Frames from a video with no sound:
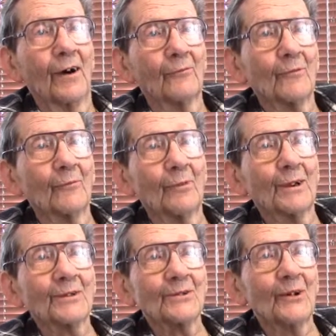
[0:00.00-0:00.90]
from
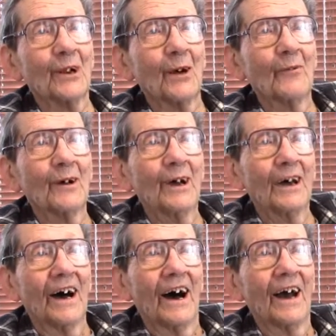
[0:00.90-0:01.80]
Minnesota,
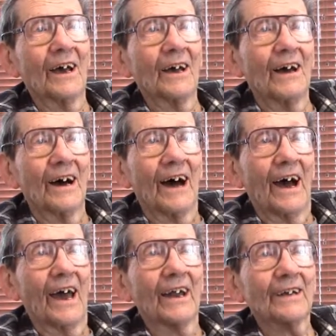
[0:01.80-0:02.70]
I
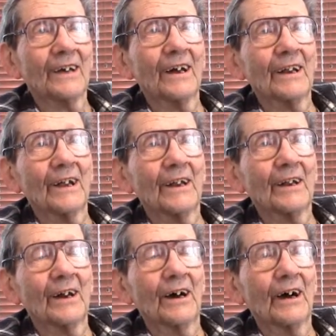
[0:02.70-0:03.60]
had a gun, and
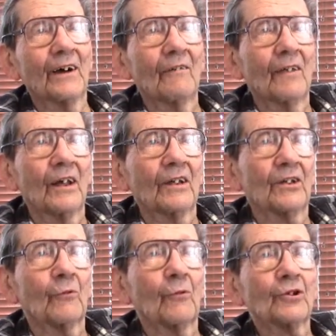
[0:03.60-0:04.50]

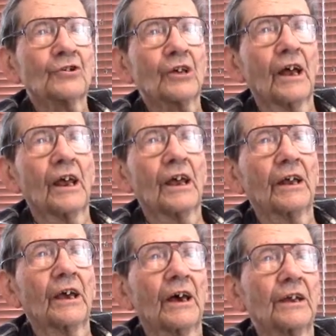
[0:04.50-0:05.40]
the first shot I
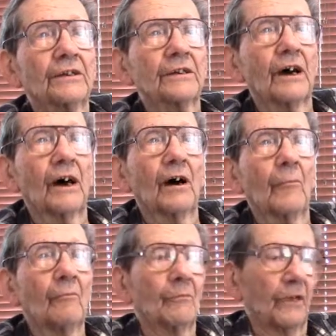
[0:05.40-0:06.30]
hit the
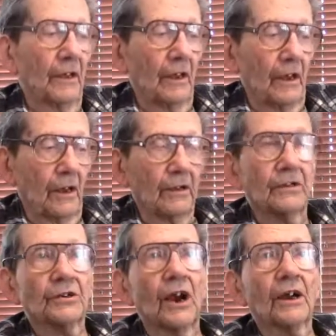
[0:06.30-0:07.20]

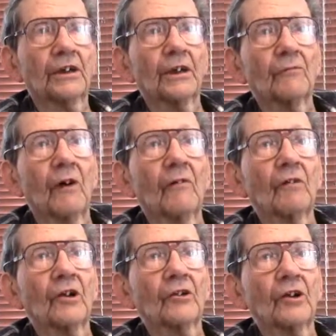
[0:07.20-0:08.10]
target at
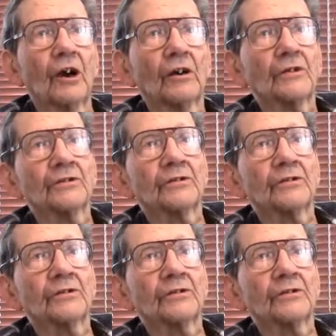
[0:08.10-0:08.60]
500 yards.